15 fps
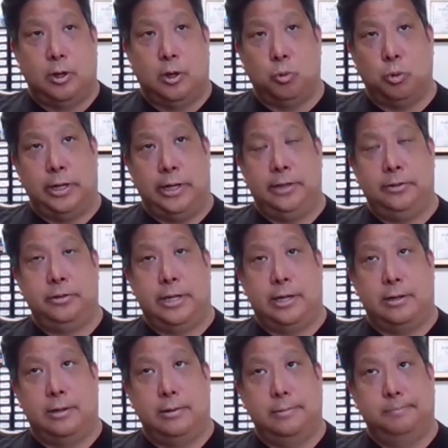I went in
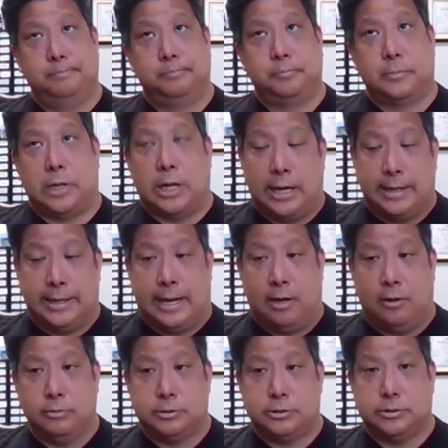there, got
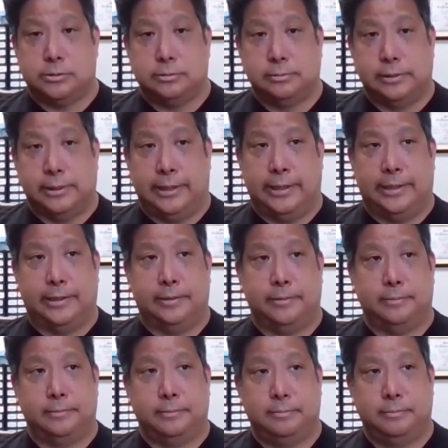out,
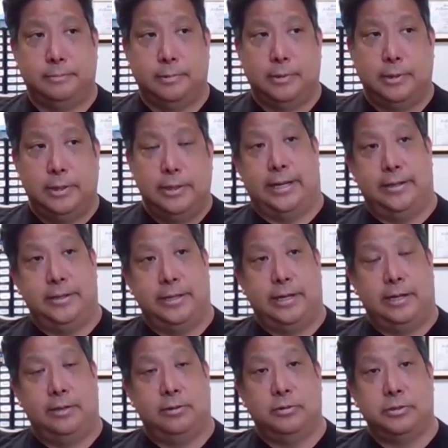and
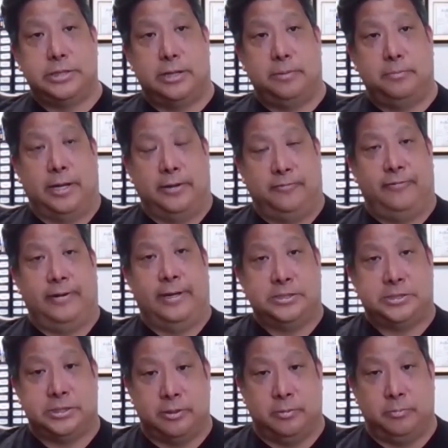then I looked at my
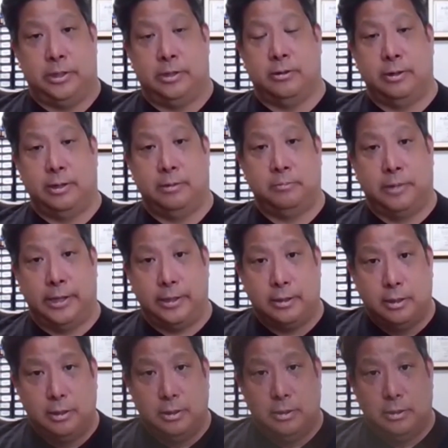face in the mirror, and I'm like,